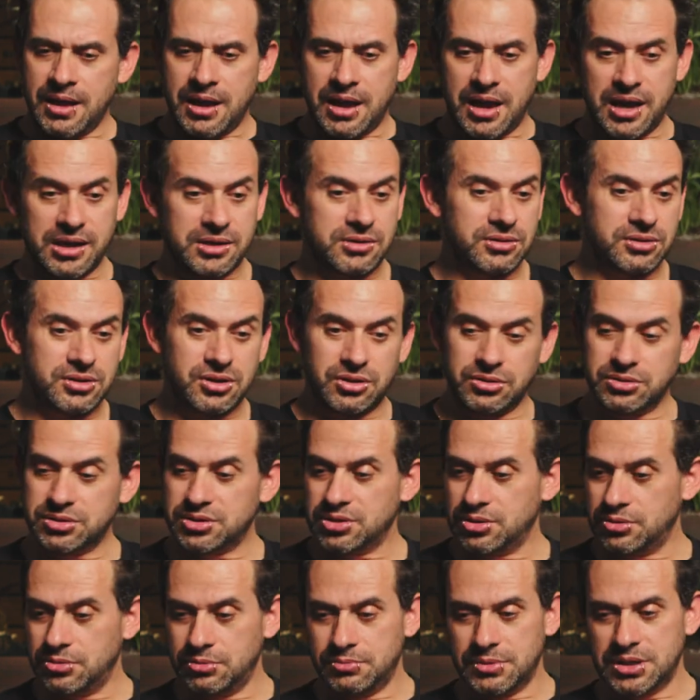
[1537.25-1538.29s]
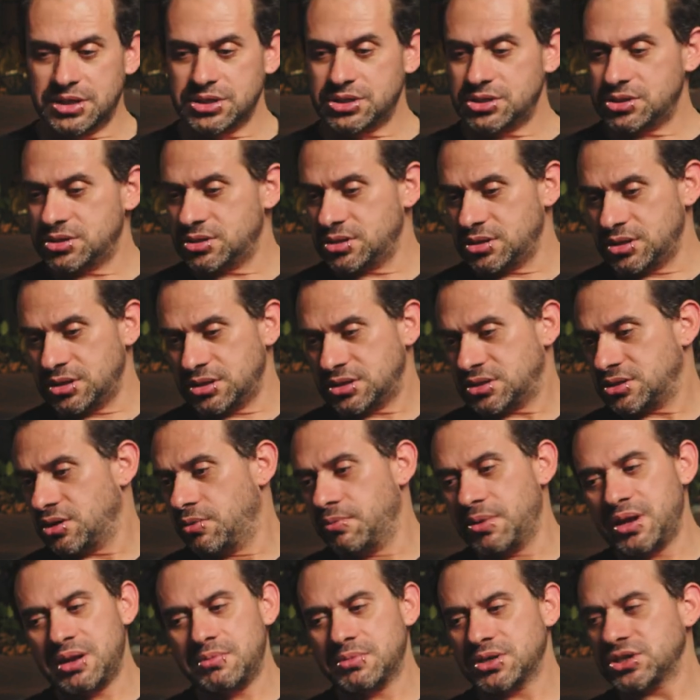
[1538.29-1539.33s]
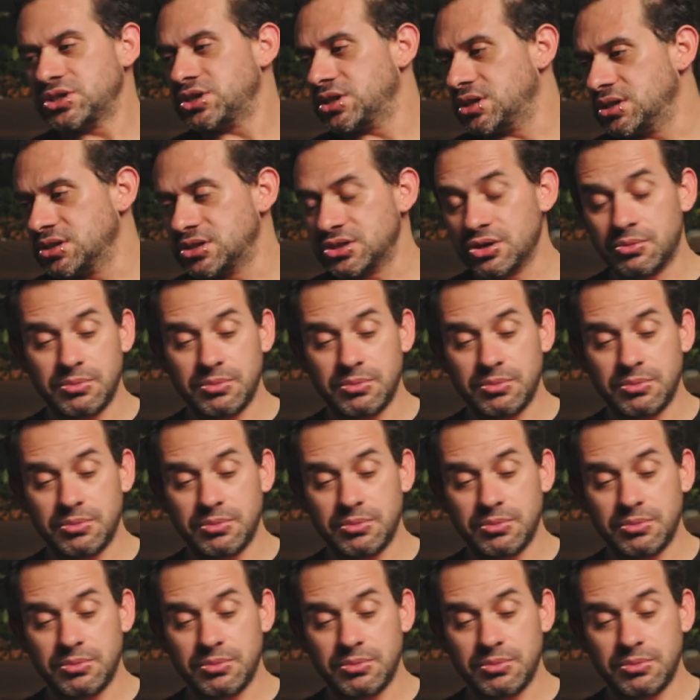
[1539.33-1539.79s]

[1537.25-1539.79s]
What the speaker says: I could go so much. So many machines,